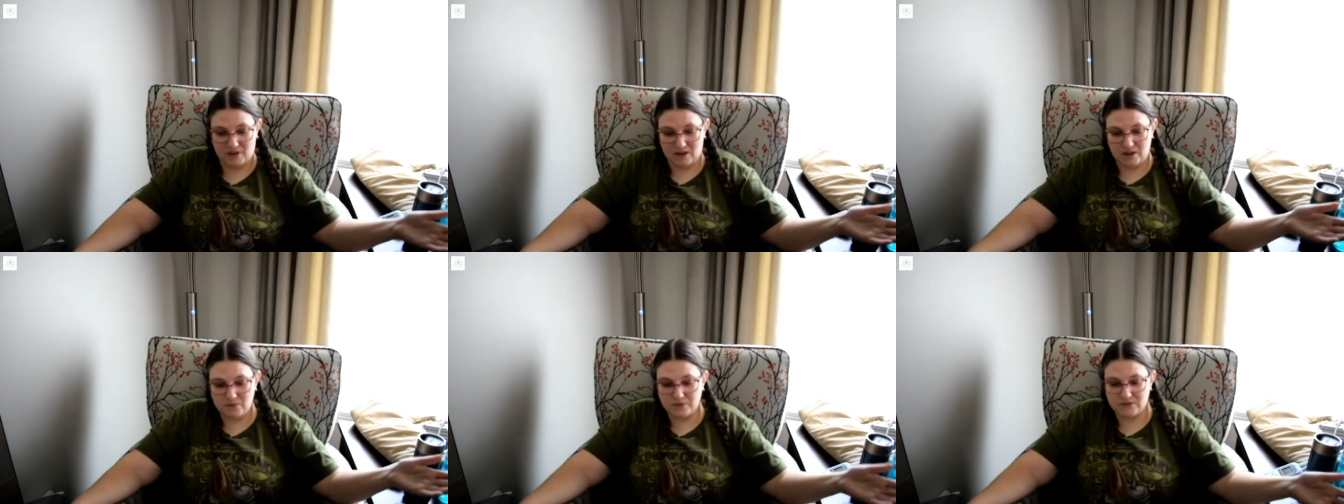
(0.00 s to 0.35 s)

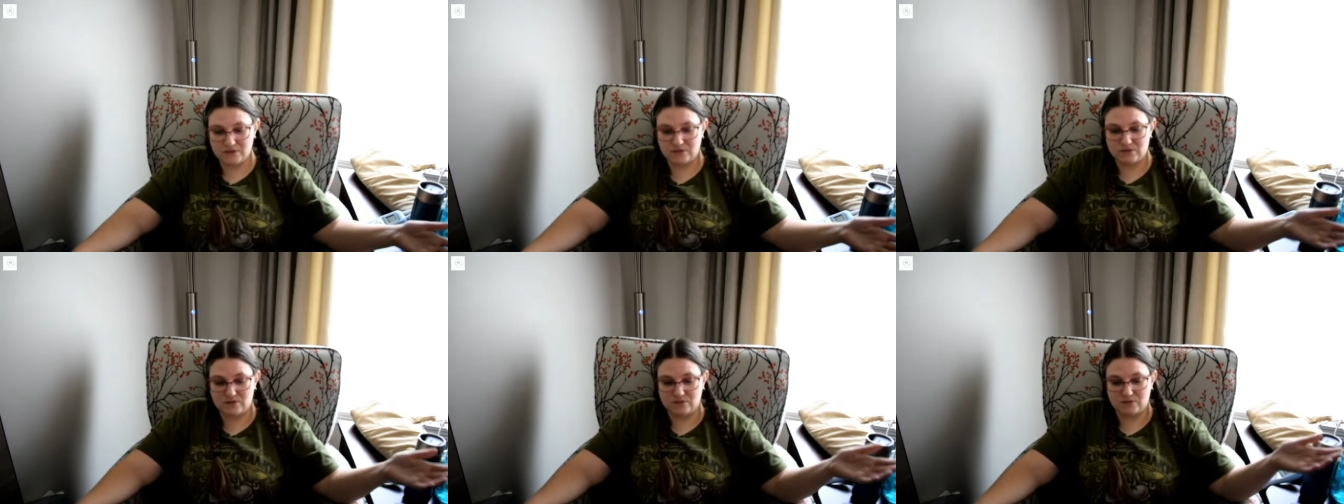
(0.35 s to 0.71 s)
it
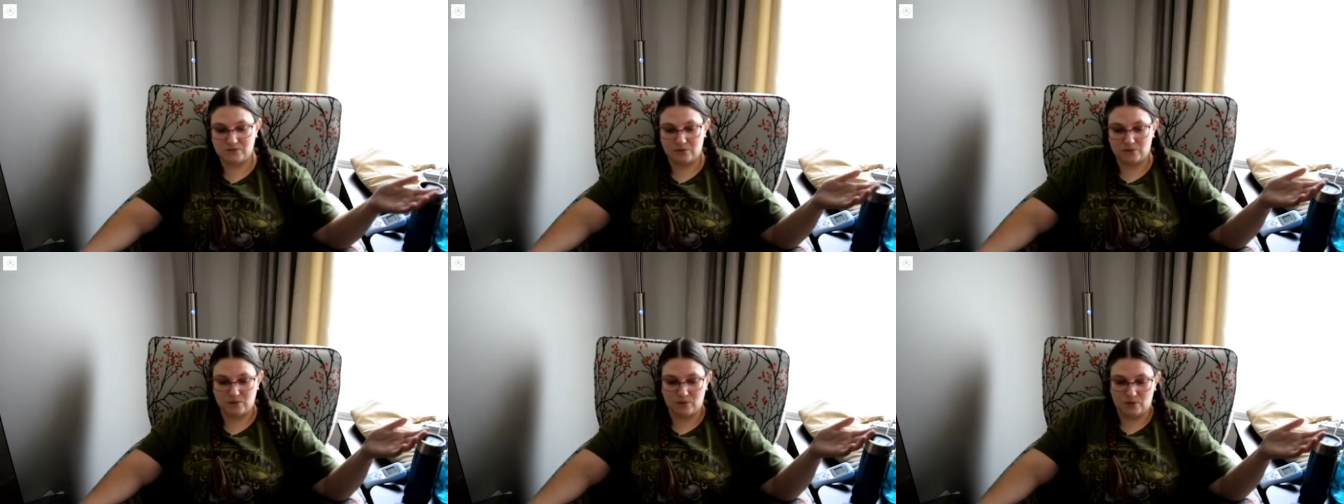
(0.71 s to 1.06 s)
was
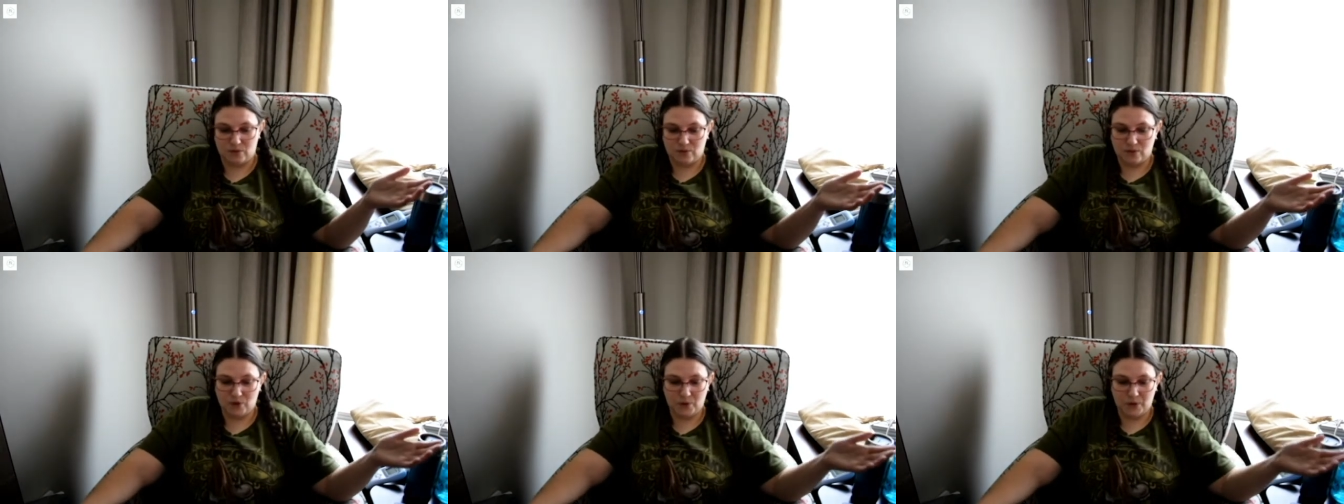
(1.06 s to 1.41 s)

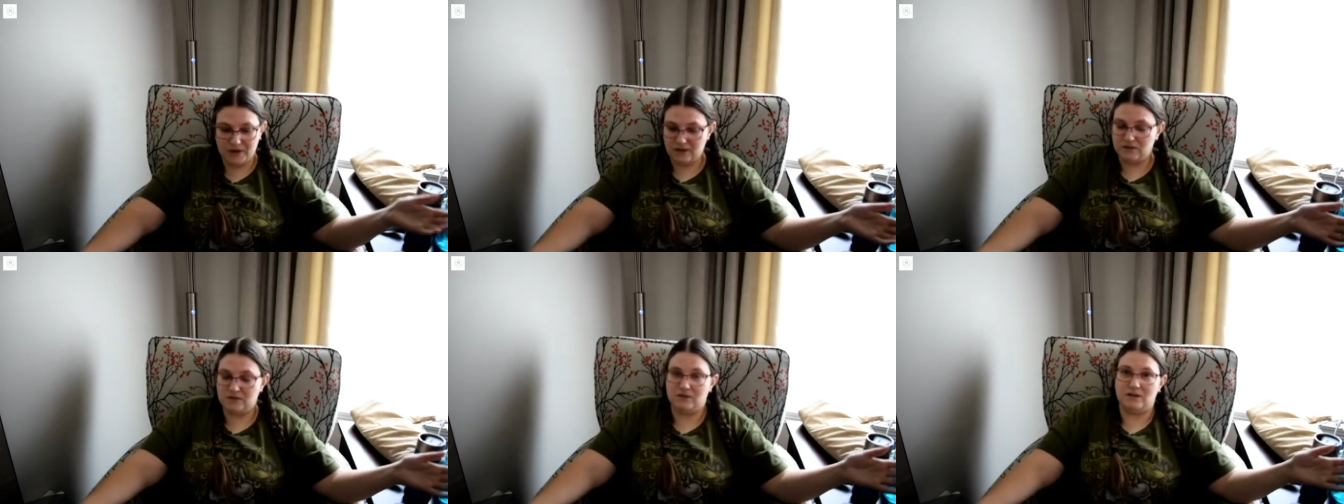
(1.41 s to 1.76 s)

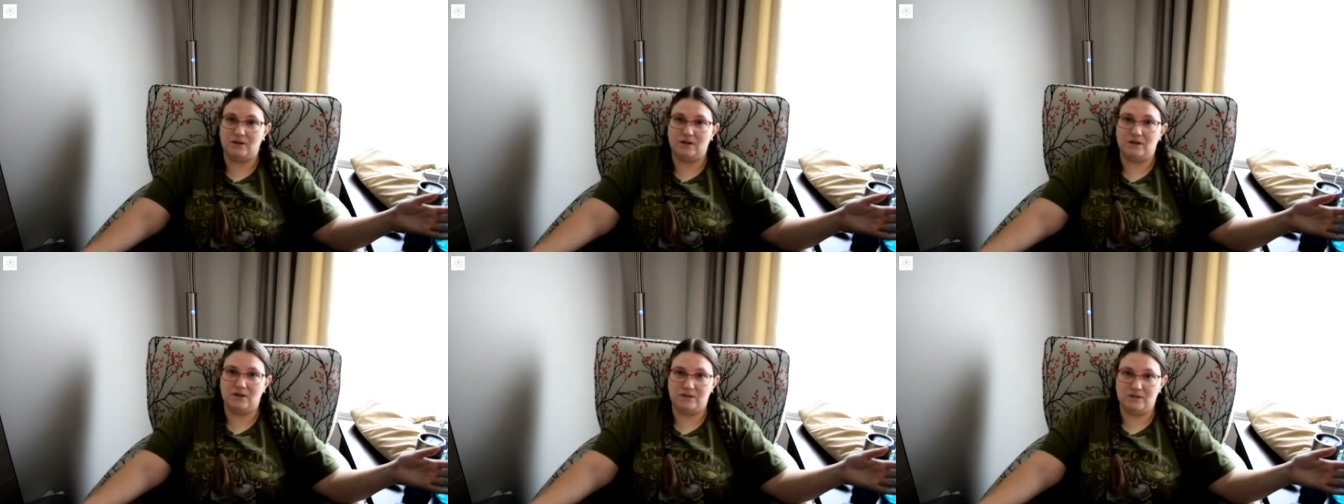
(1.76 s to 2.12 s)
quite a
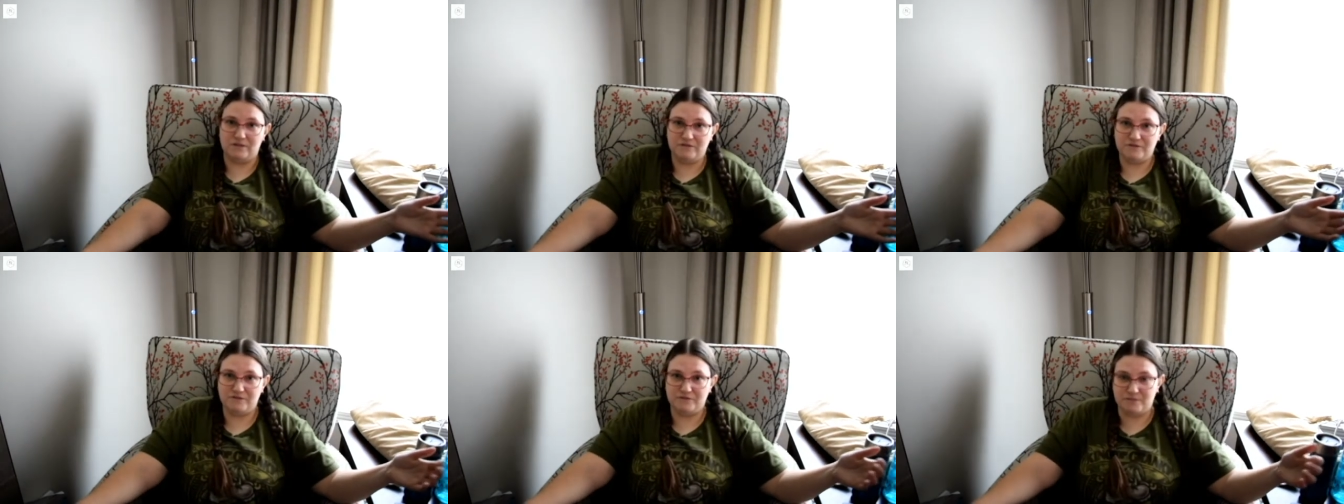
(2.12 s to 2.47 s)
learning
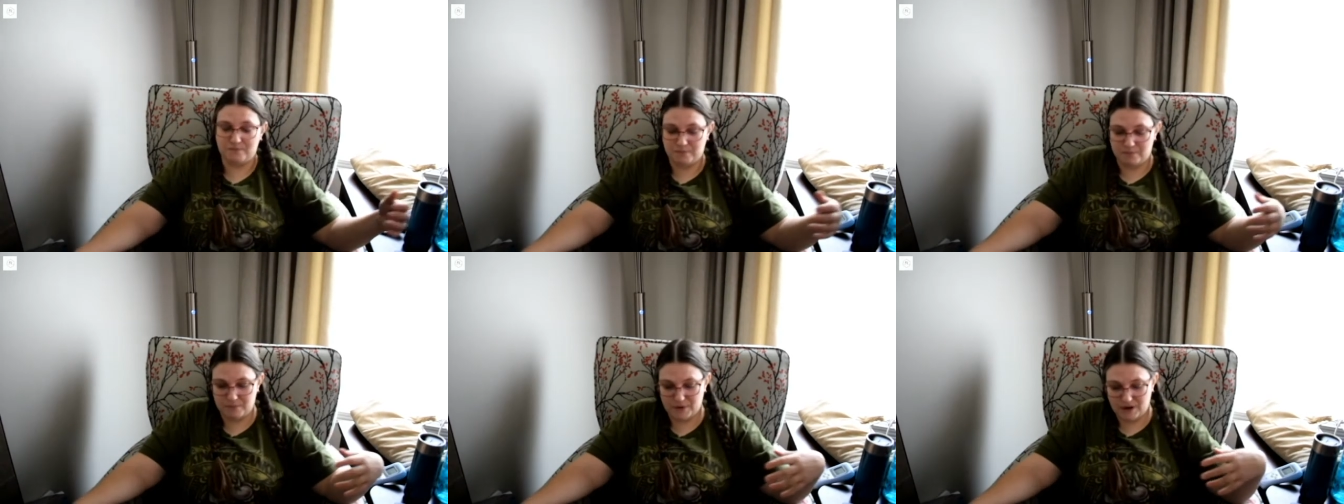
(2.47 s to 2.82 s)
curve,
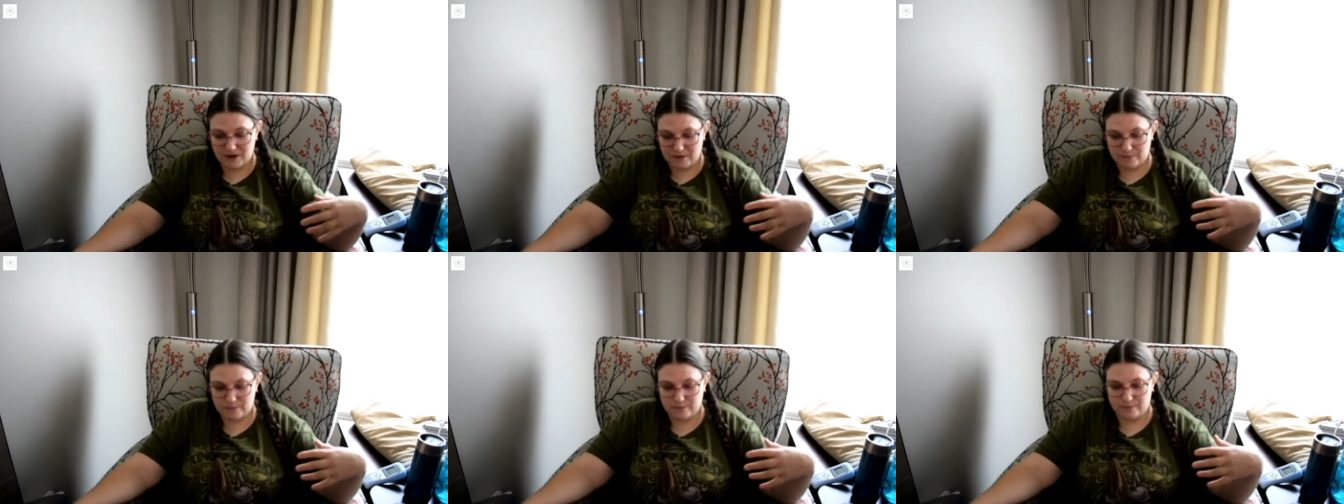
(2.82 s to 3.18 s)
but I
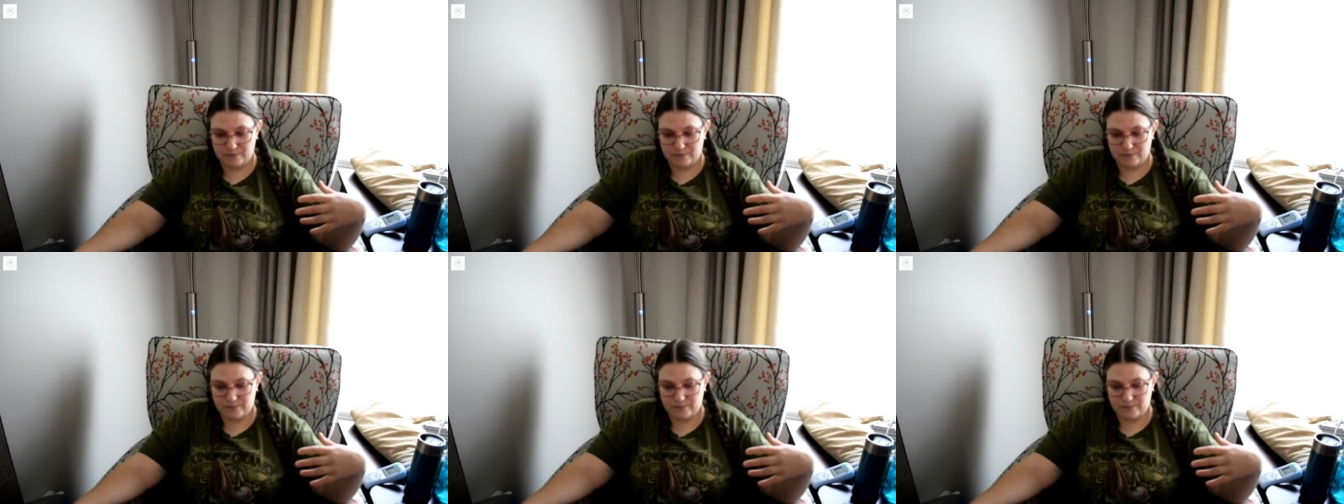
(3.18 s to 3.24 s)
am